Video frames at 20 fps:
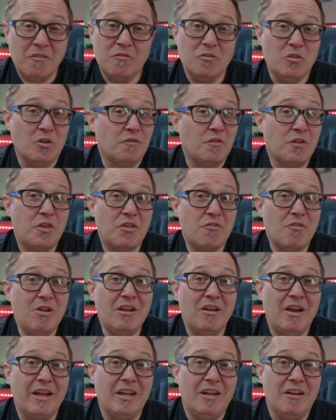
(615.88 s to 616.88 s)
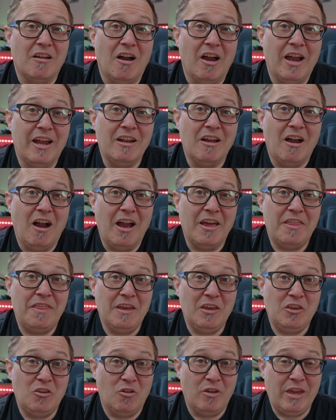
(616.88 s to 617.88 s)
Look, for $399, I
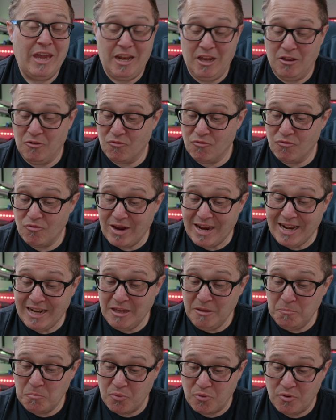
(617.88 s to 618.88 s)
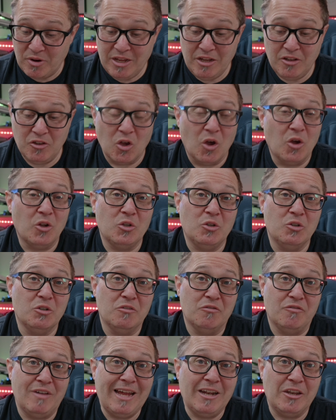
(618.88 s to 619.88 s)
think you're getting really pretty darn
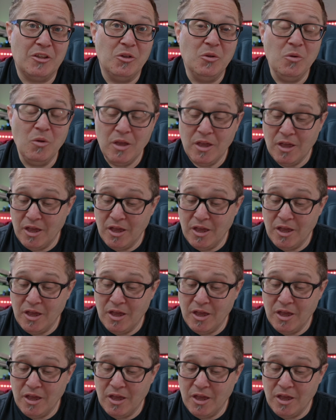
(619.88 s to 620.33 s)
good value